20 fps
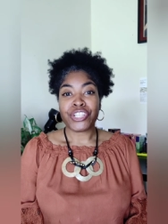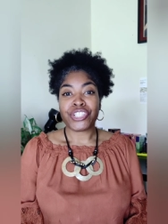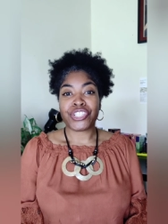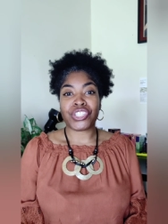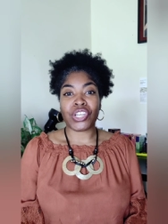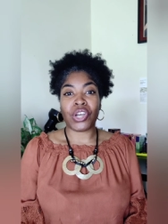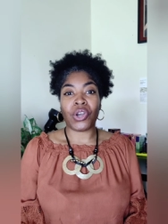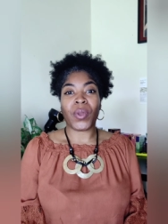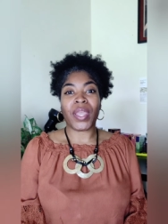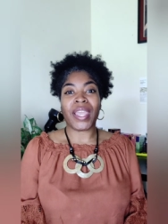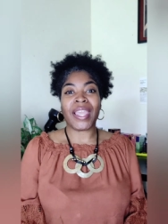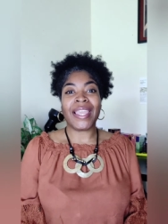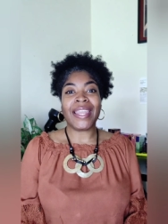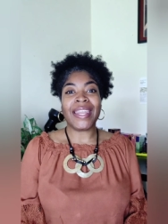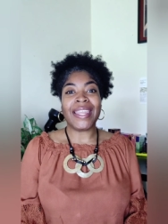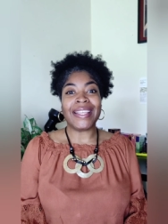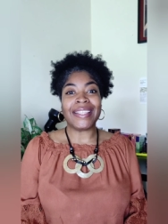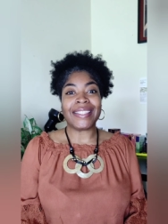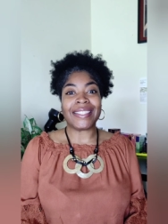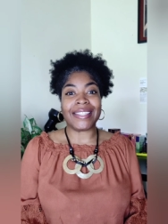So
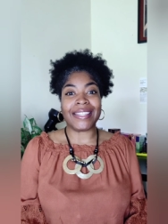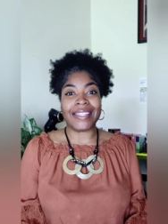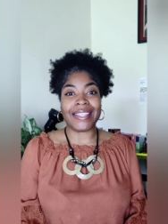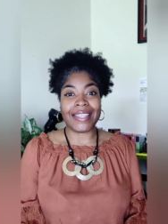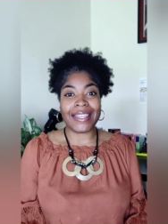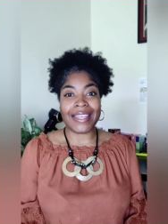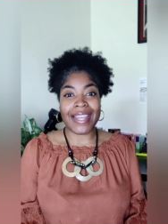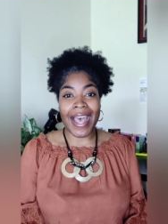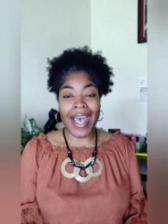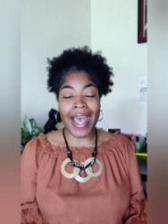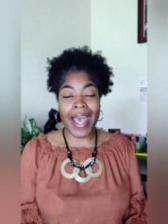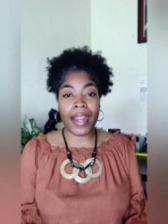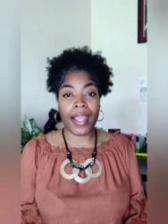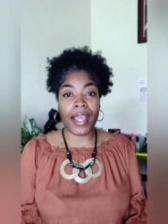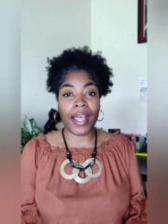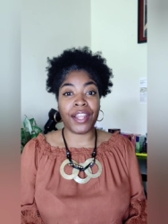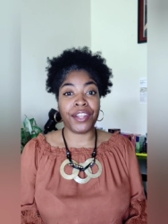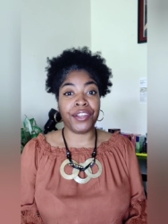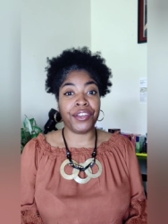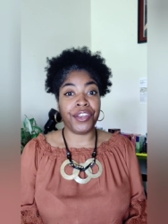it is
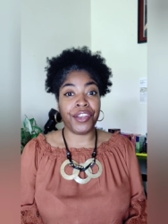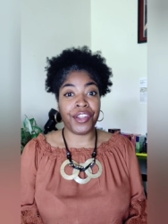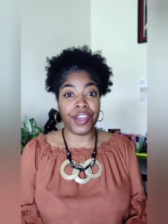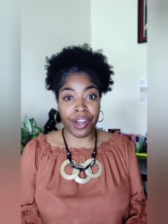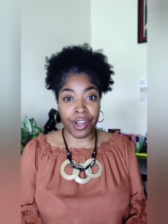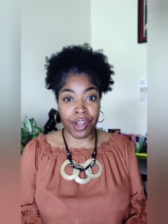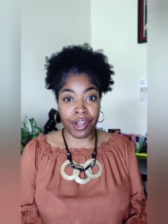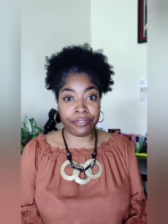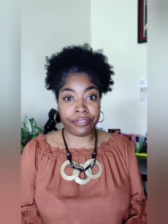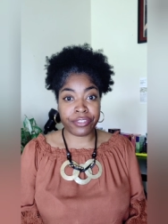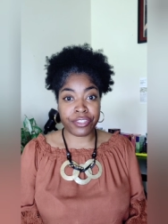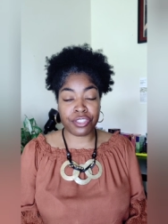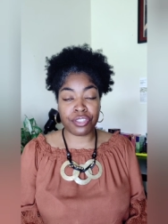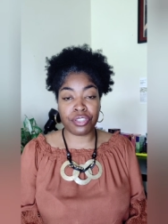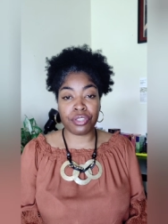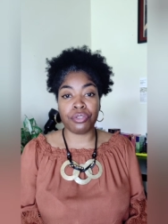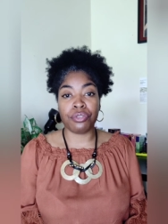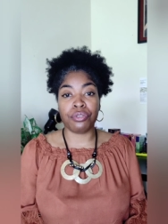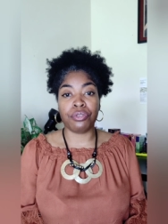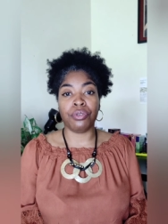not enough
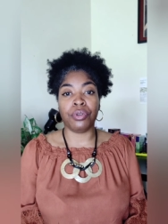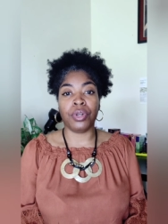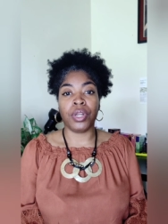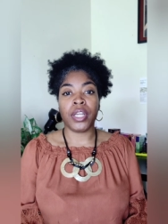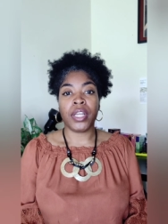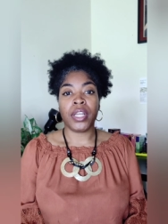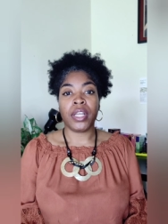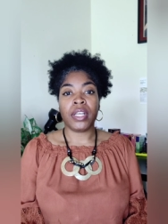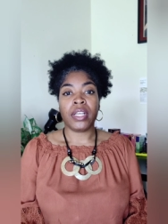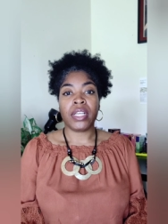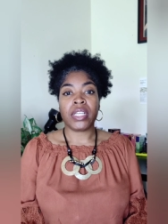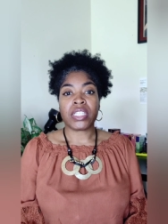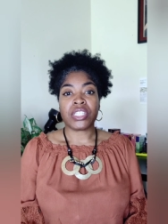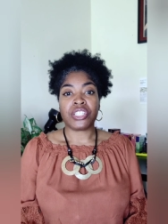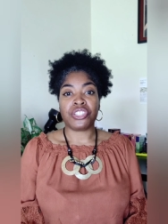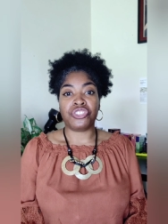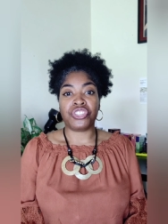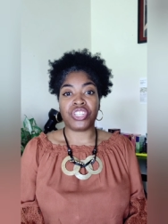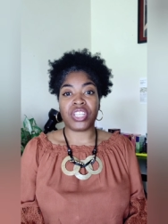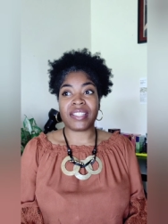to
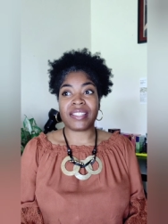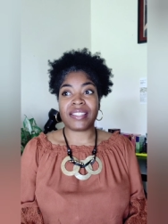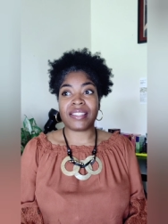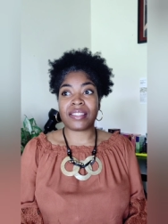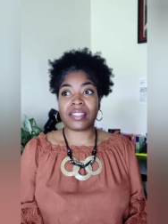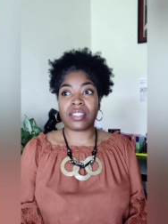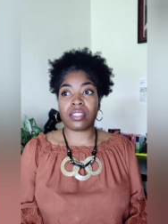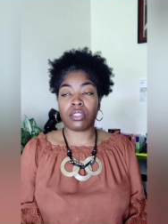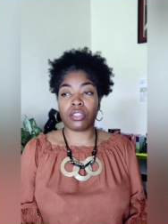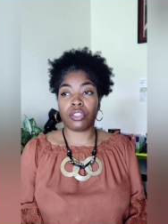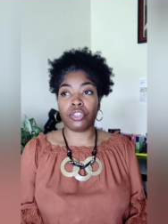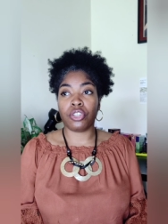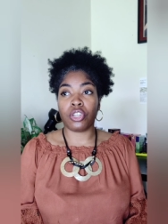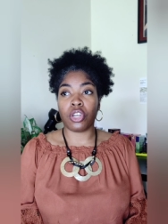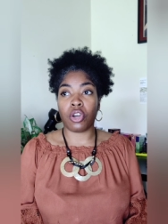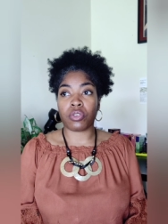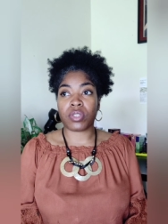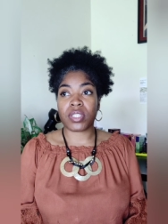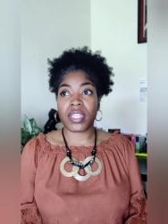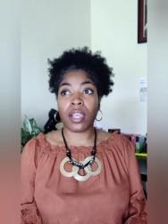just, you
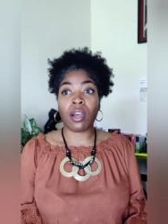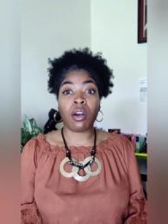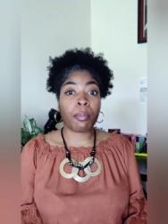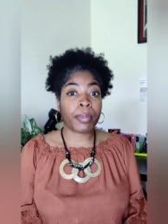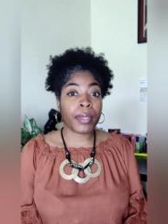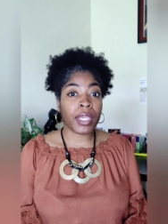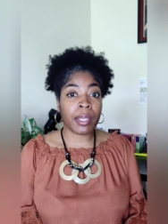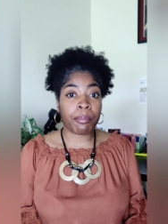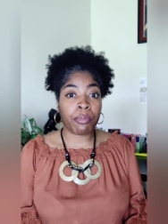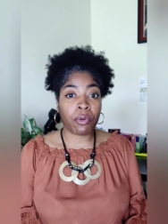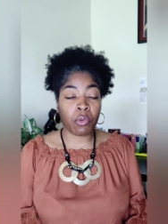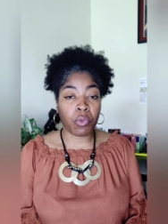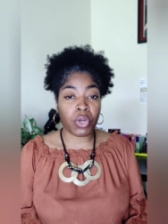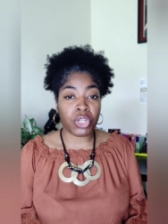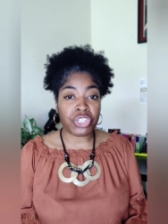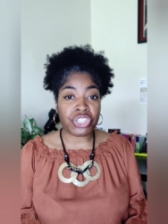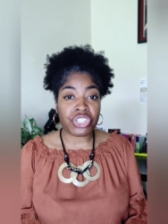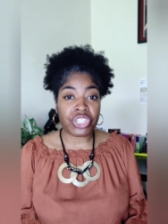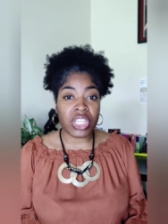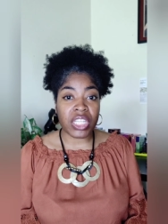know, tell people
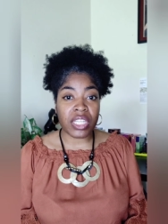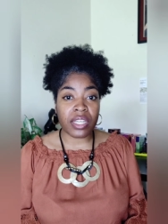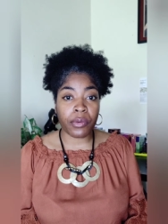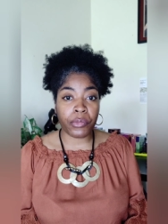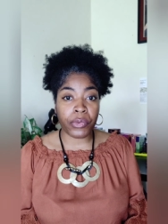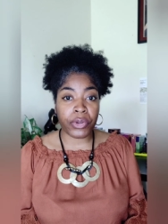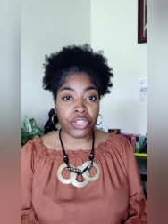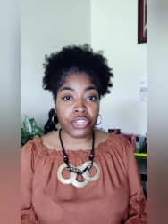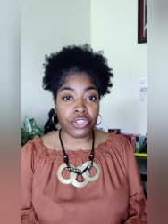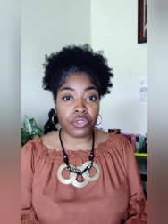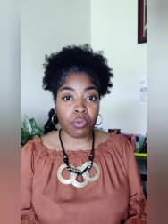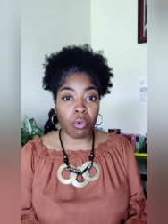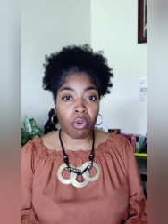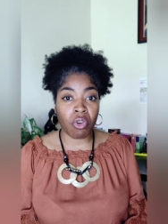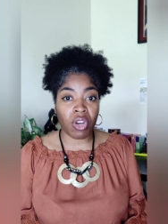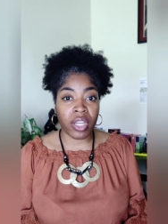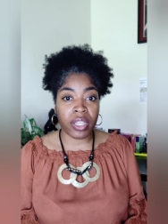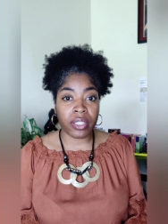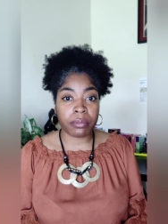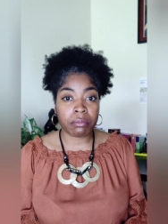what you need and what you
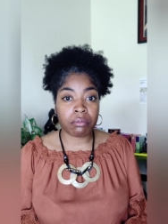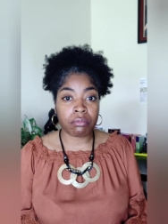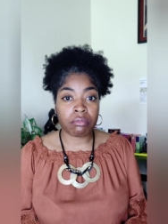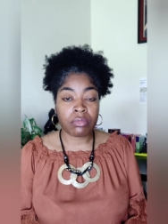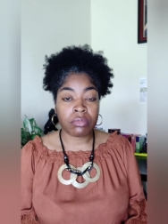want.